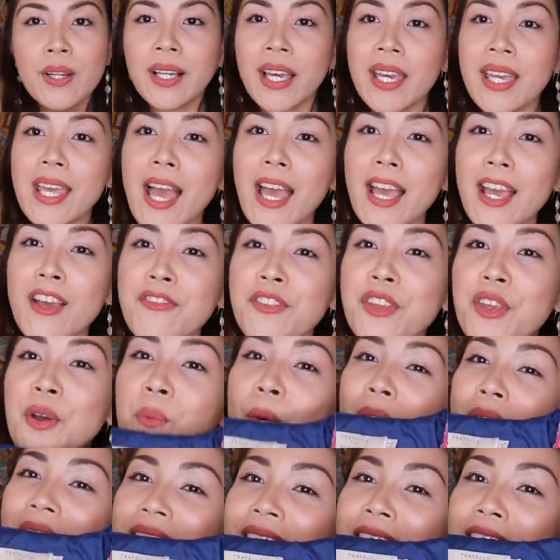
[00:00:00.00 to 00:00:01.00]
Kaya if you
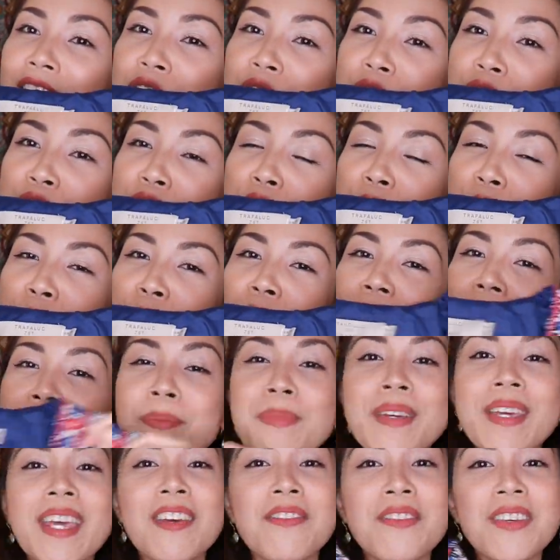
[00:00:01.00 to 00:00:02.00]
want this too,
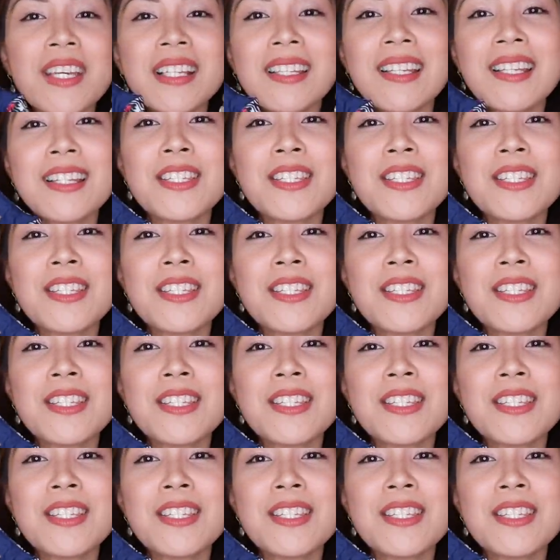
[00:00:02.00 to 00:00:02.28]
I'm giving